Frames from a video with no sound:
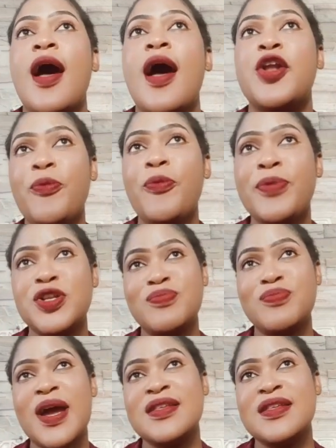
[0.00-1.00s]
and you're hoping
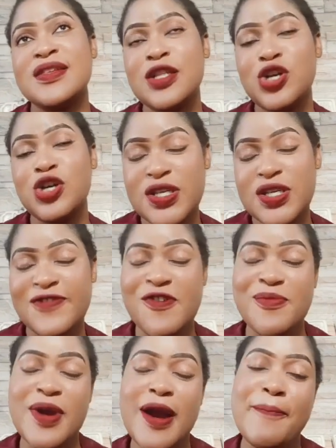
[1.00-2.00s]
to buy these lotions
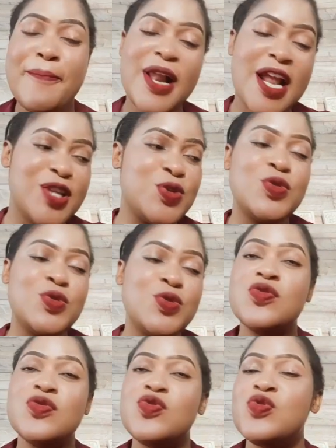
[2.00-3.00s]
from Kampala
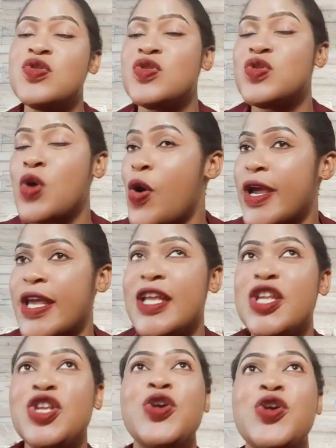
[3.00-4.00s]
to stock
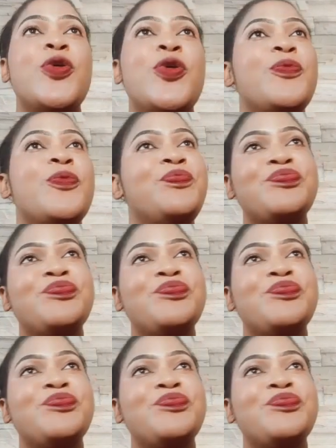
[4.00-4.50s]
in your